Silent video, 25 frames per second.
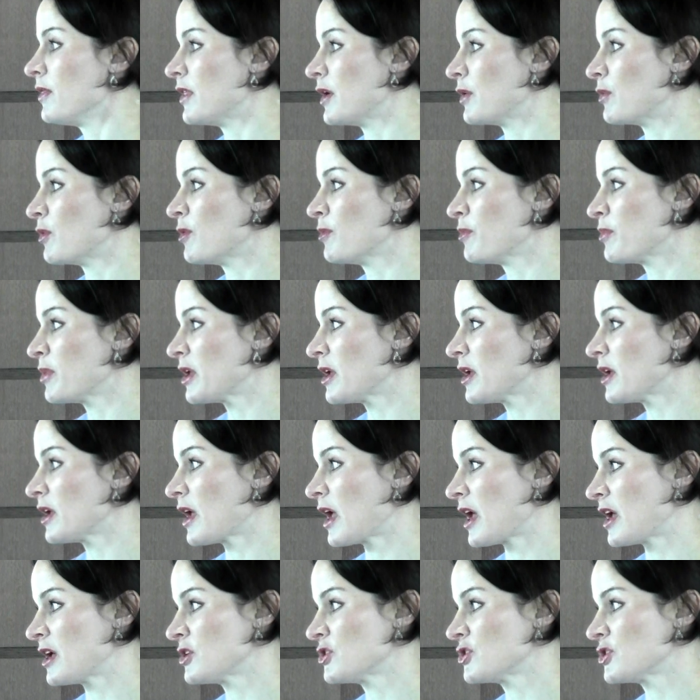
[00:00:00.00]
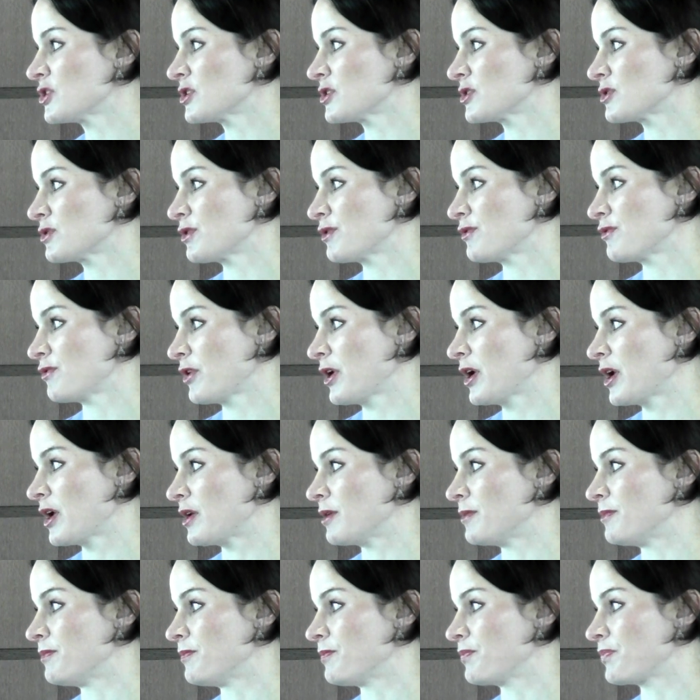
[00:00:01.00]
They won't be anxious or
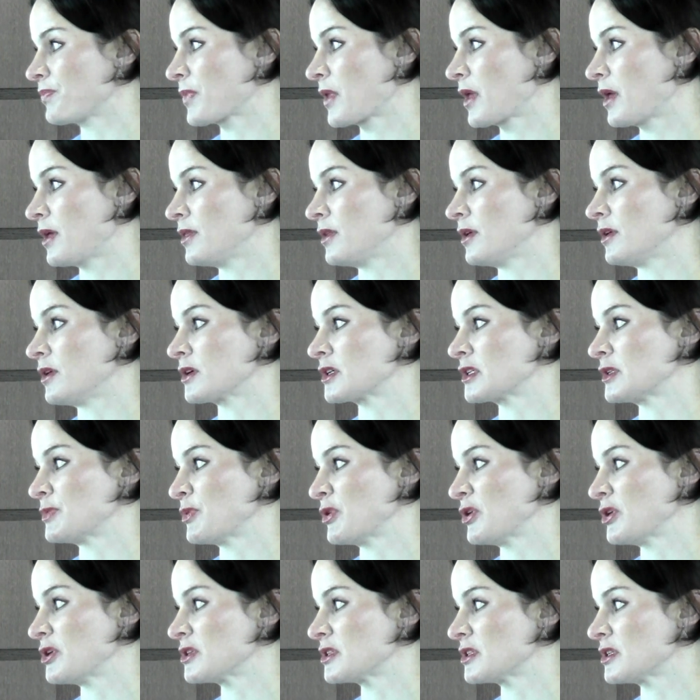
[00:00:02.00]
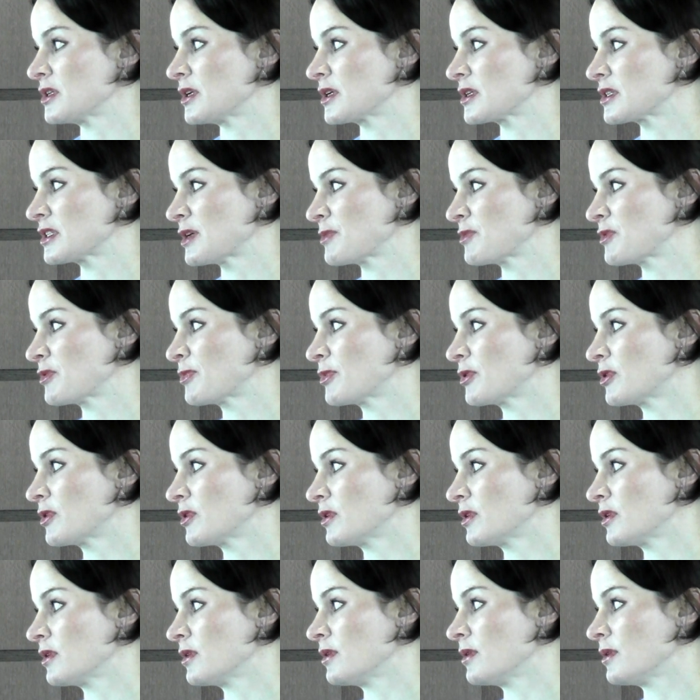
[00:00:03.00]
afraid, and they'll experience an
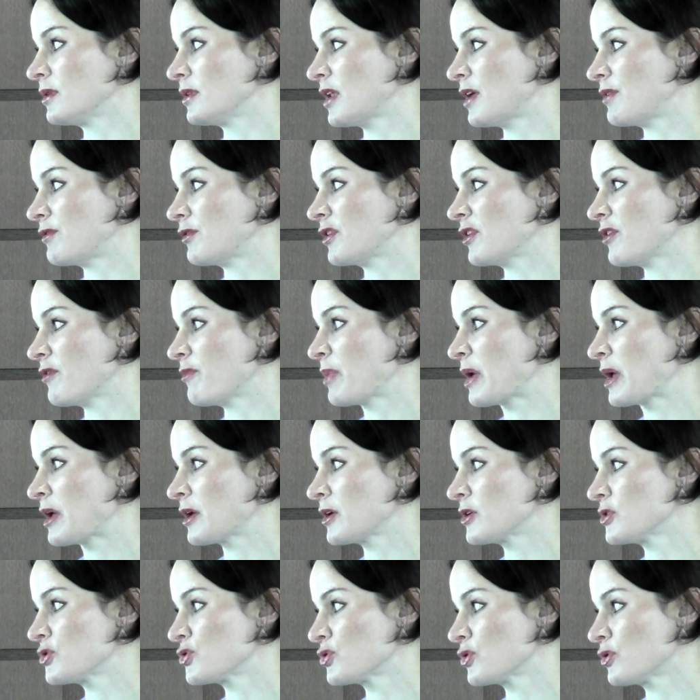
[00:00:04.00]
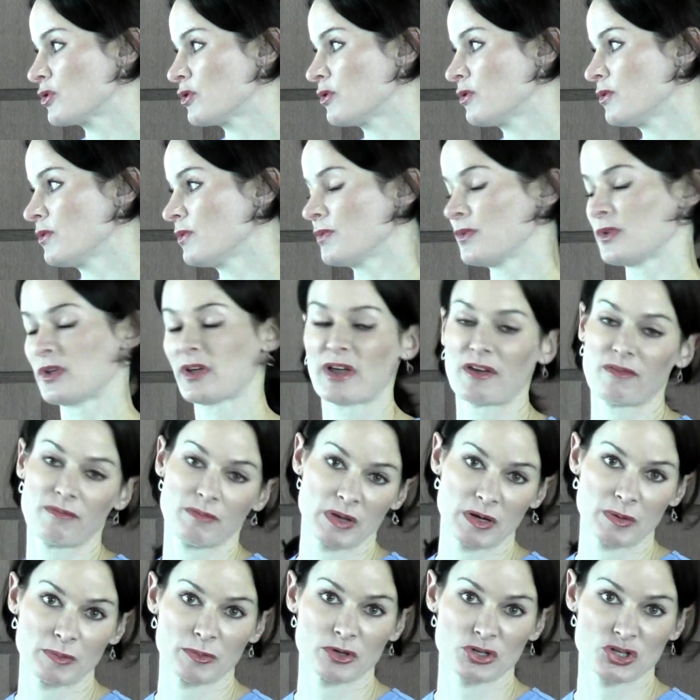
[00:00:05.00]
acceptable level of pain control. They'll have
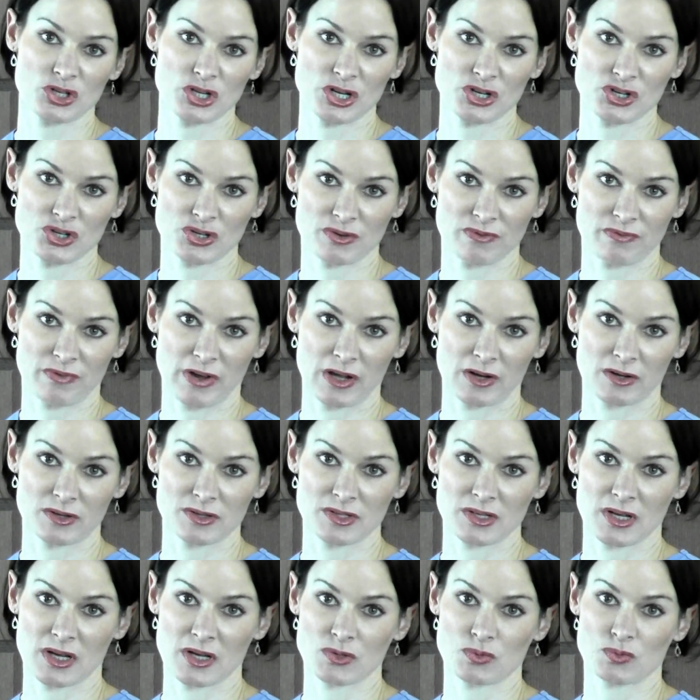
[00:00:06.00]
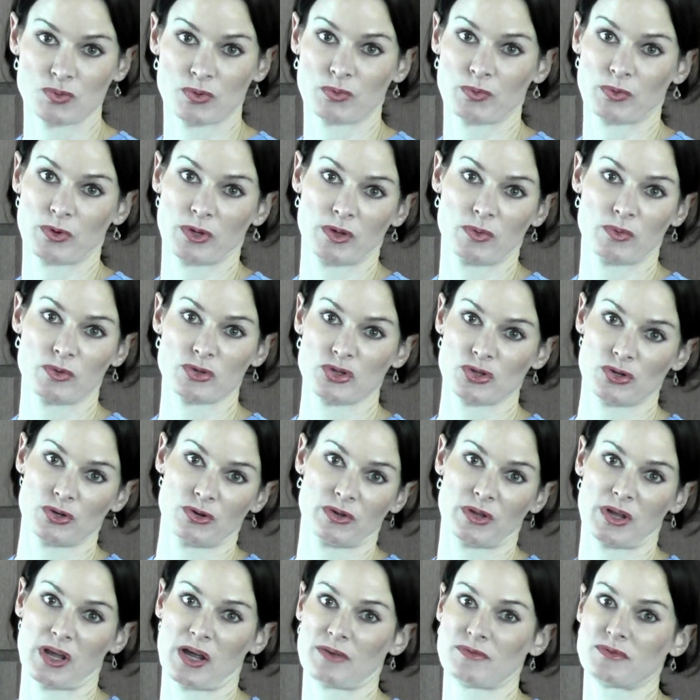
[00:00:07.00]
minimal change in vital signs, where really we should
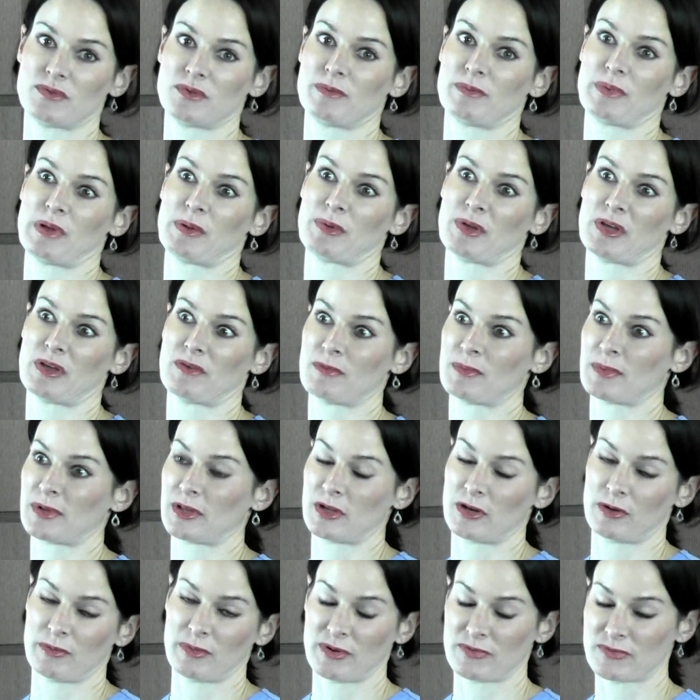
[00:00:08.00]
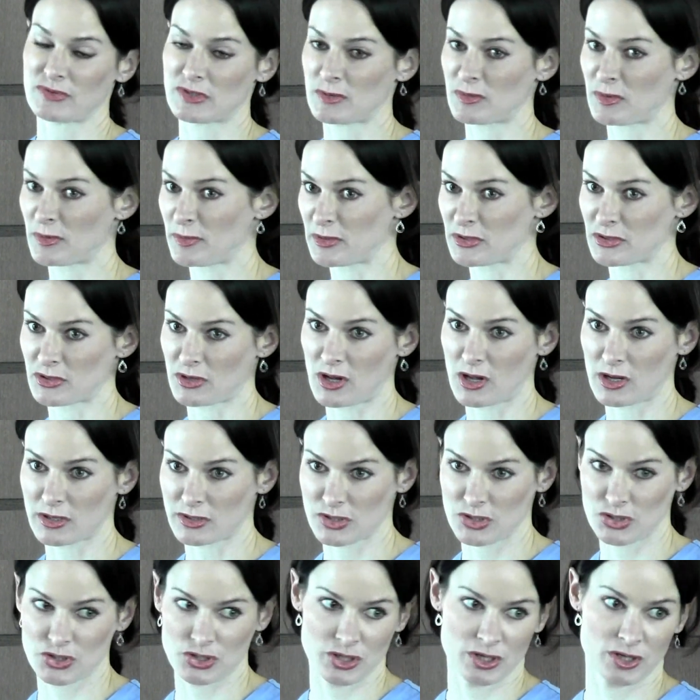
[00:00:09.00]
only have to maybe give them a little bit of supplemental
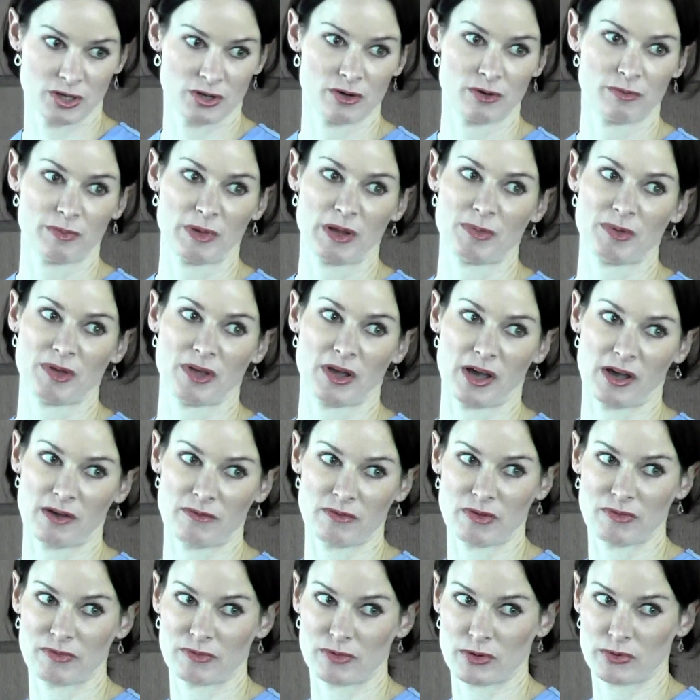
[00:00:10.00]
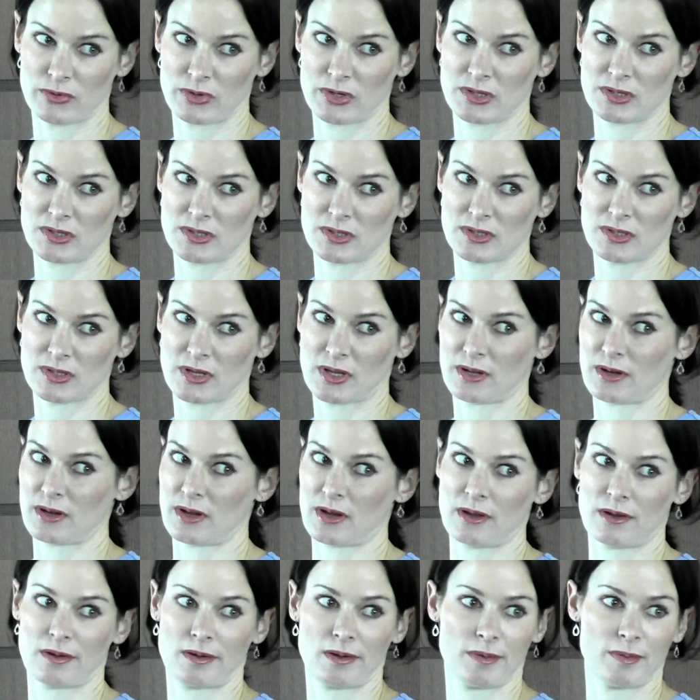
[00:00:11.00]
oxygen or maybe IV fluids, and
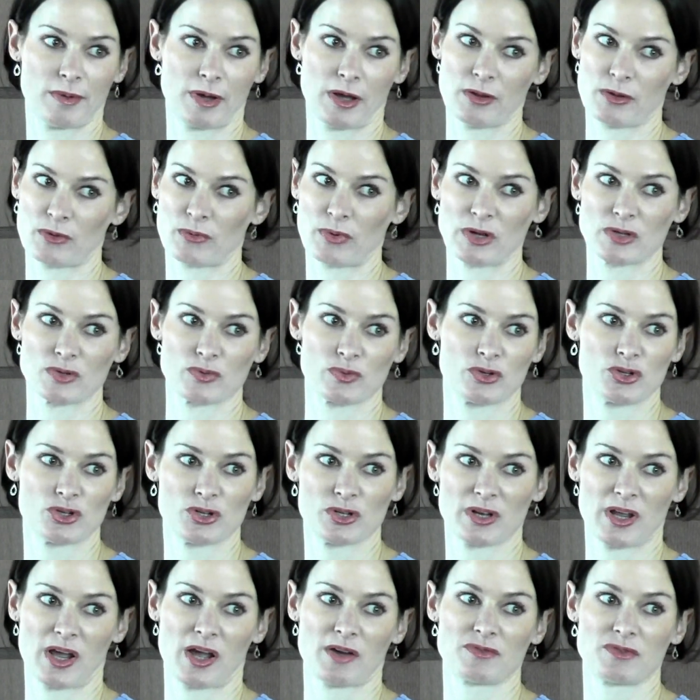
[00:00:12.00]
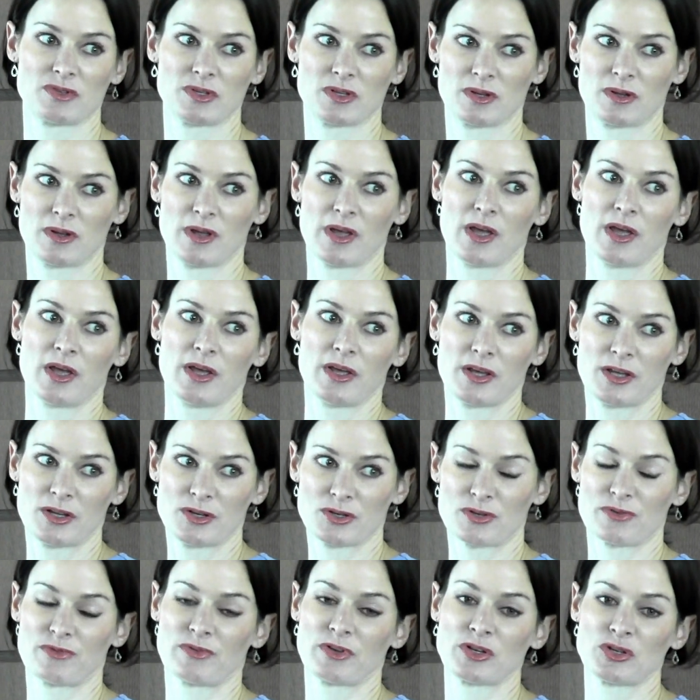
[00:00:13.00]
otherwise we shouldn't have to
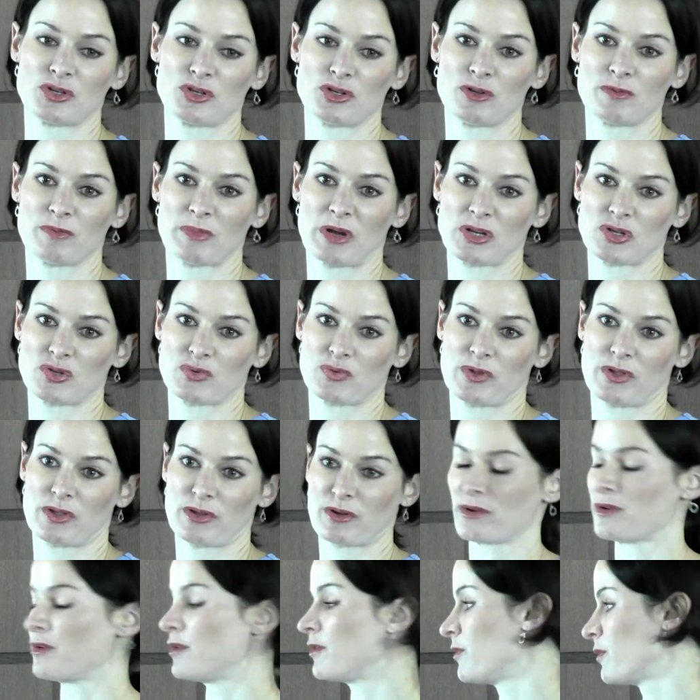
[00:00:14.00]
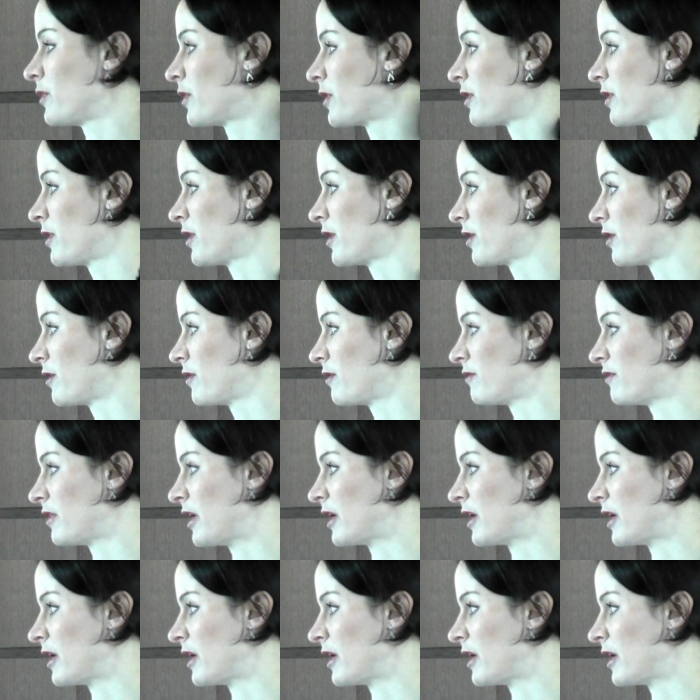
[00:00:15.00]
intervene too much with their